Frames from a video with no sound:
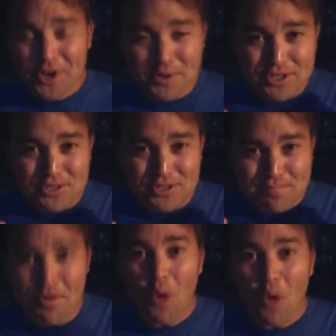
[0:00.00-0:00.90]
who is
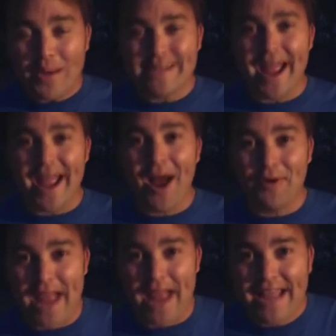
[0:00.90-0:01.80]
mowing
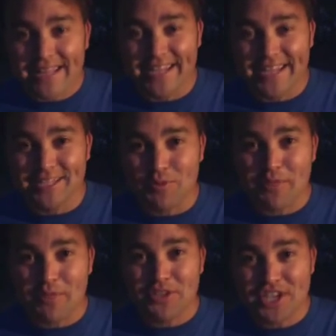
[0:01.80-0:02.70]
down aliens
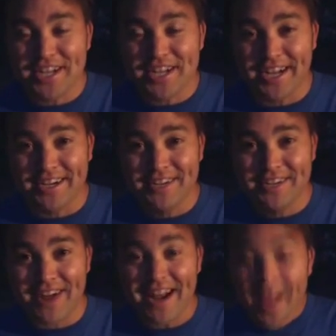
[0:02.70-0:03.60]
with a machine gun,
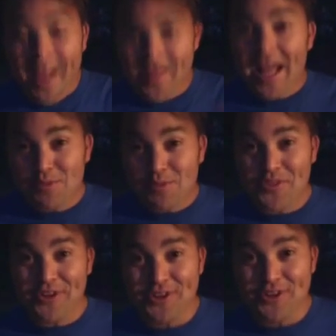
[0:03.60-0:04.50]
right? That's what
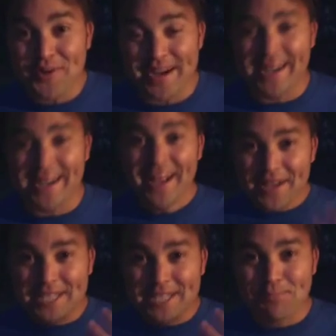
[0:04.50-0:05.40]
they're doing.
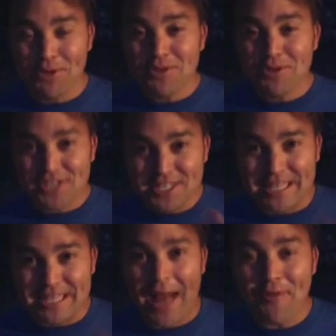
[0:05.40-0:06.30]

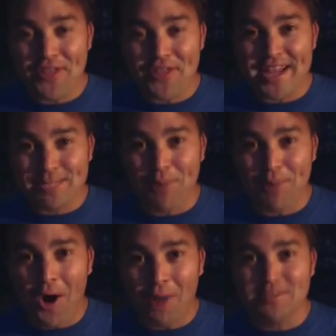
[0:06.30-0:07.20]
Explosions, loud things,
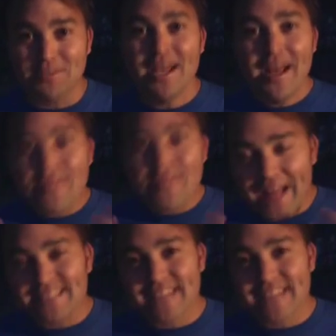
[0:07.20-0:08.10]
bombs.
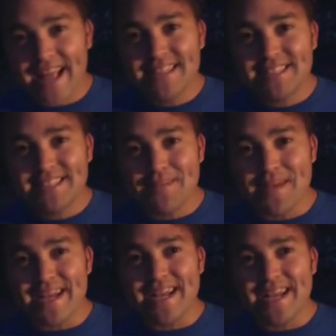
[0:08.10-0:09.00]
That tends to
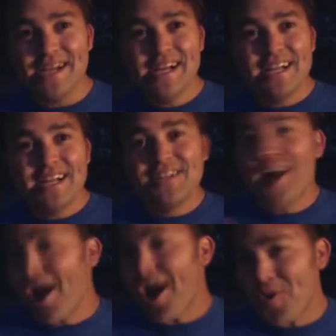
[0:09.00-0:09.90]
be
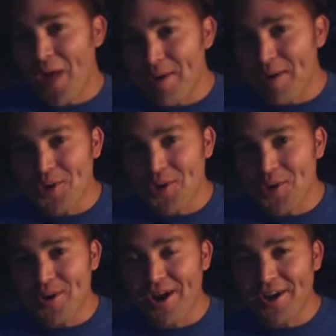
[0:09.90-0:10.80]
not quite what's
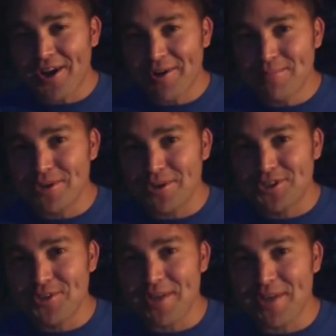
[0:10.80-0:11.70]
going on here in
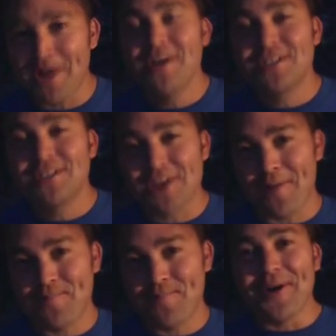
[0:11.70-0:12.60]
Booktubia.
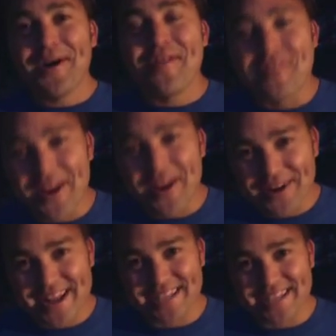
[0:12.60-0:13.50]
So,
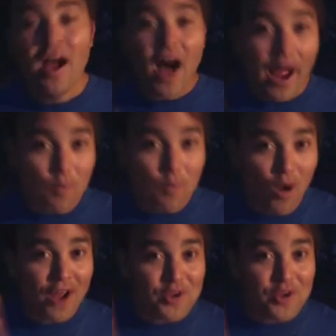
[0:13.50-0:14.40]
there it is. I
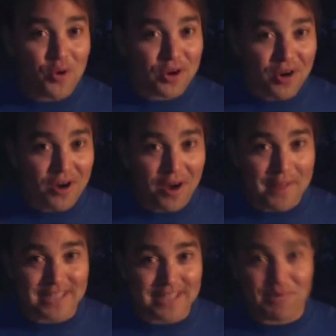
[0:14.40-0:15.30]
want your
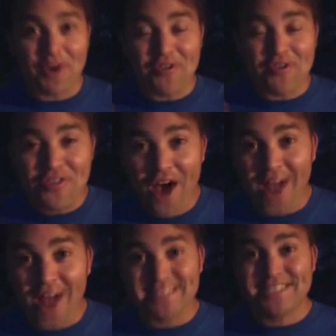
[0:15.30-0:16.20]
comments. I want your
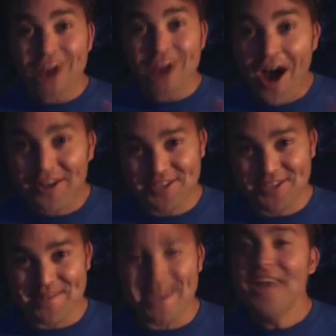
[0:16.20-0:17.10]
thoughts. Talk
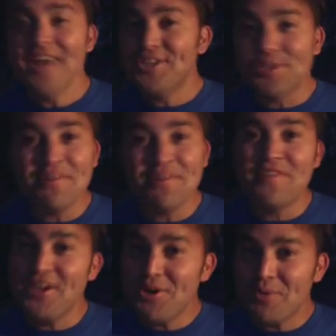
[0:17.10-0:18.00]
to me. Do a
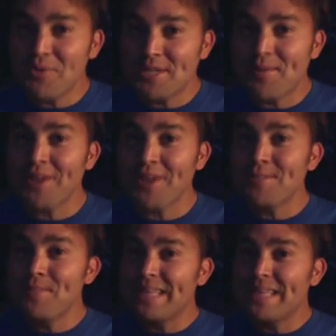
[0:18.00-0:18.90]
video
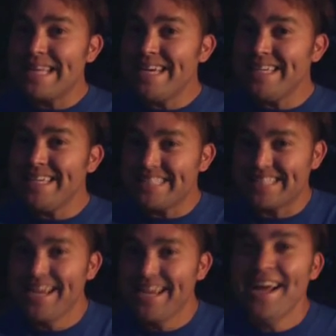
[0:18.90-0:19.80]
response,
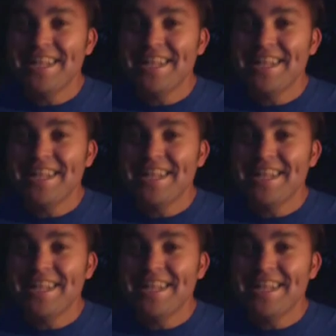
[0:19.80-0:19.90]
please.